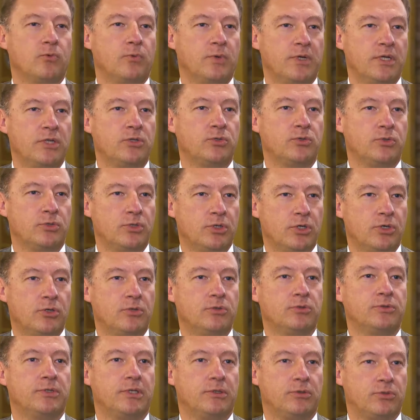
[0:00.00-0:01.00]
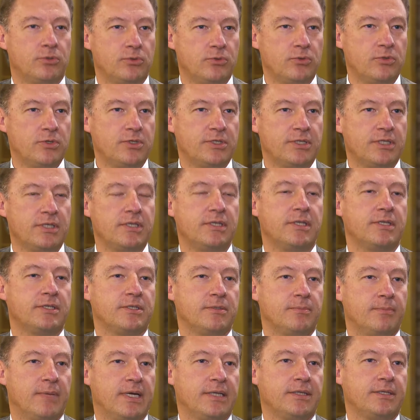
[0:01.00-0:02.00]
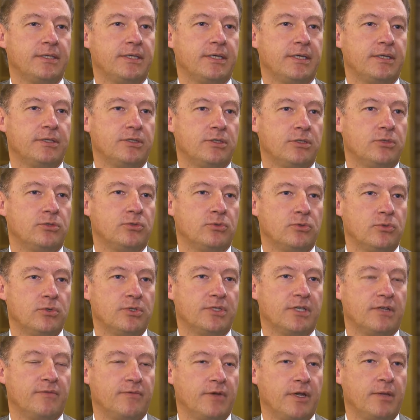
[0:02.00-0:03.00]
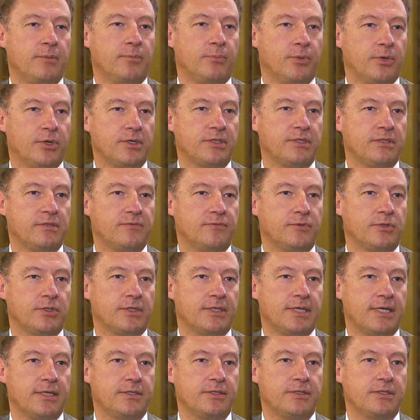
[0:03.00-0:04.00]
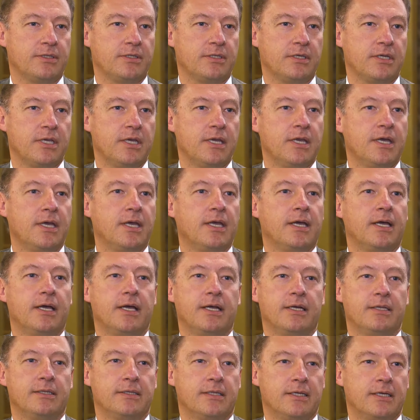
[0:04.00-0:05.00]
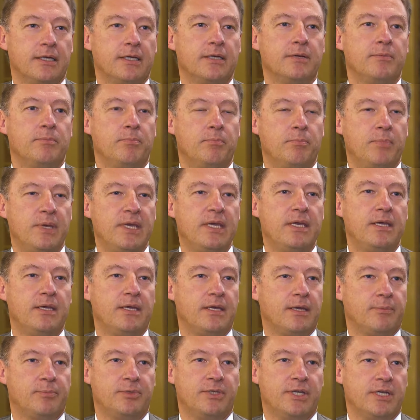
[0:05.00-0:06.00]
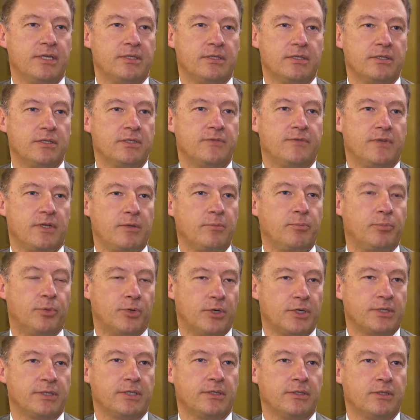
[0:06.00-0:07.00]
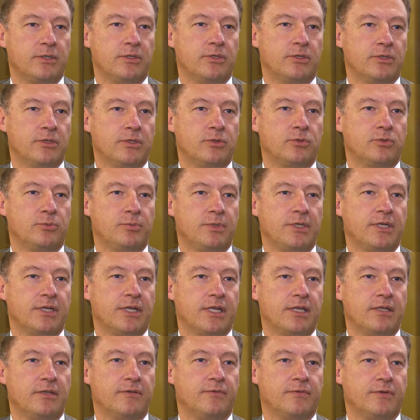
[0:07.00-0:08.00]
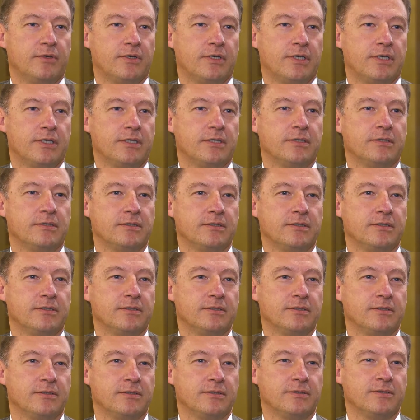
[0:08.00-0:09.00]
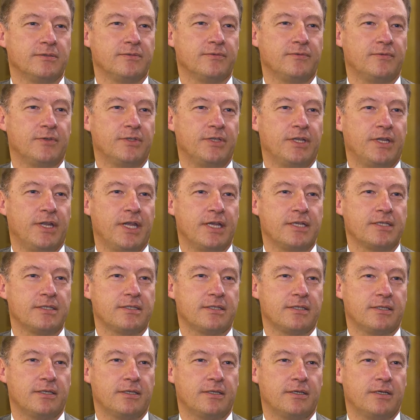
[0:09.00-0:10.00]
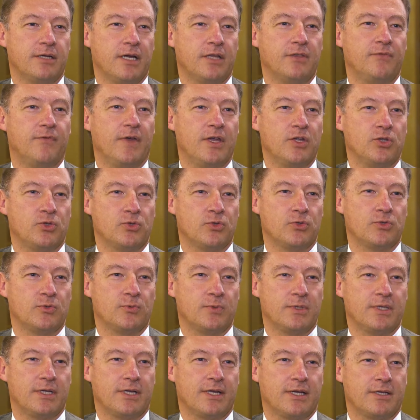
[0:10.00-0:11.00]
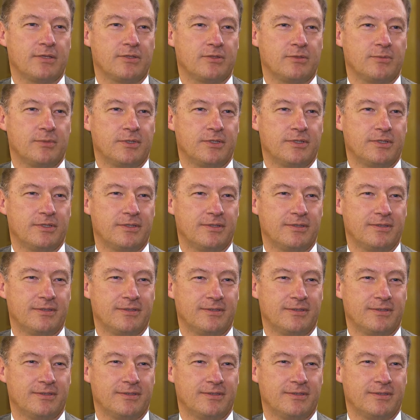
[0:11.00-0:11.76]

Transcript: We need to know the tools, the SIMATIC IT tools are very important for that and uh, being updated is very important in order to be ready for, uh, for the next uh, adventures with the customers.